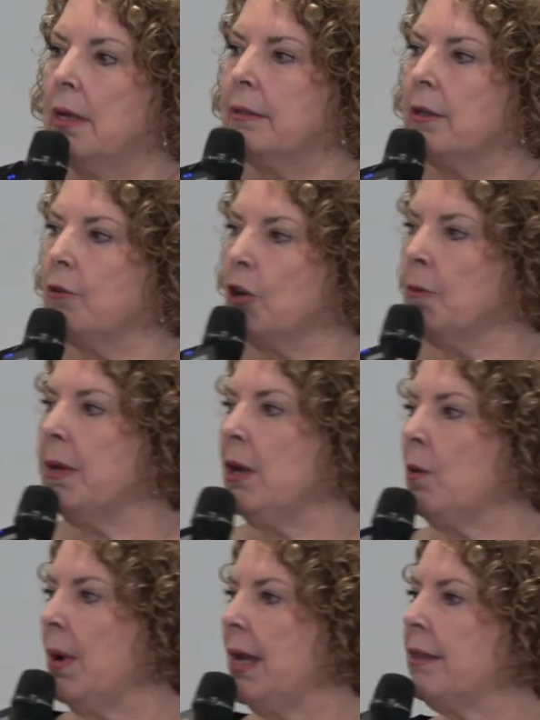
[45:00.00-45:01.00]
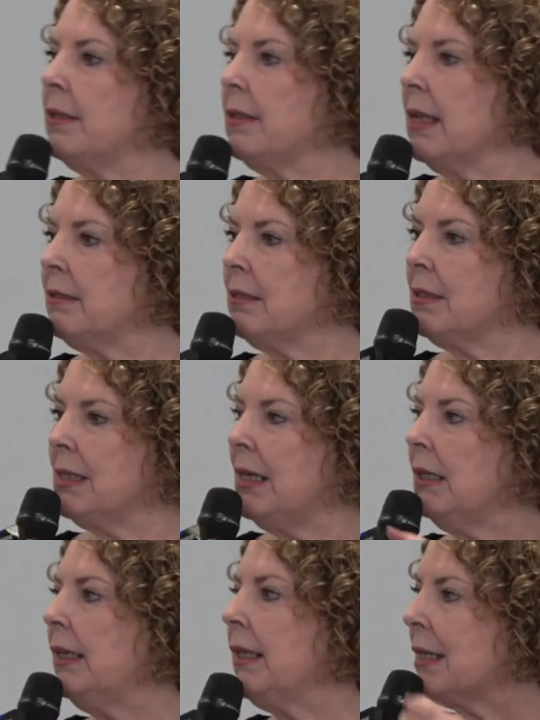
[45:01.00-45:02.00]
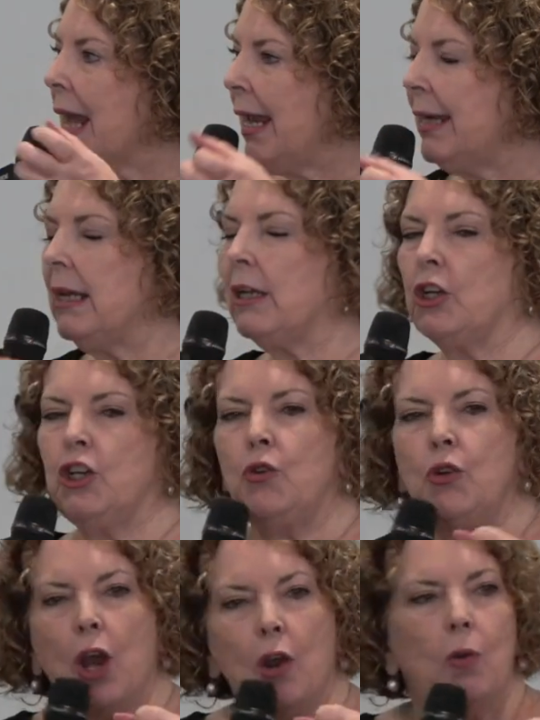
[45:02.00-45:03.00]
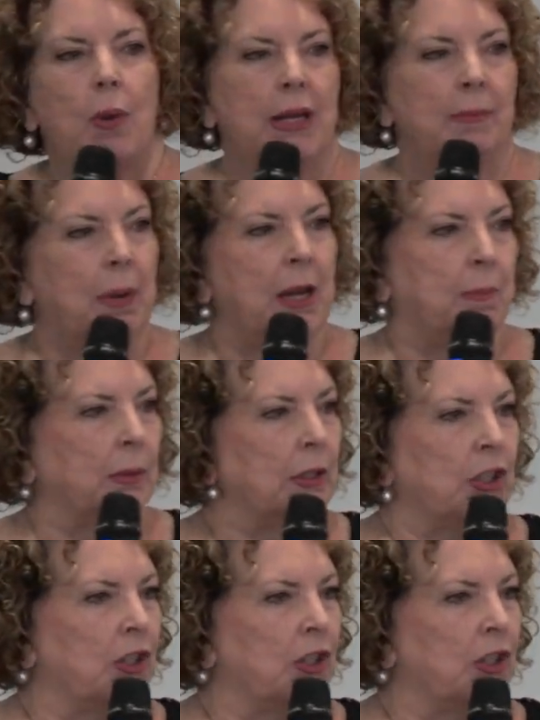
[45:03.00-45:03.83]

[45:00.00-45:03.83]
So you've got to be aware that that stealing, taking, you know when people are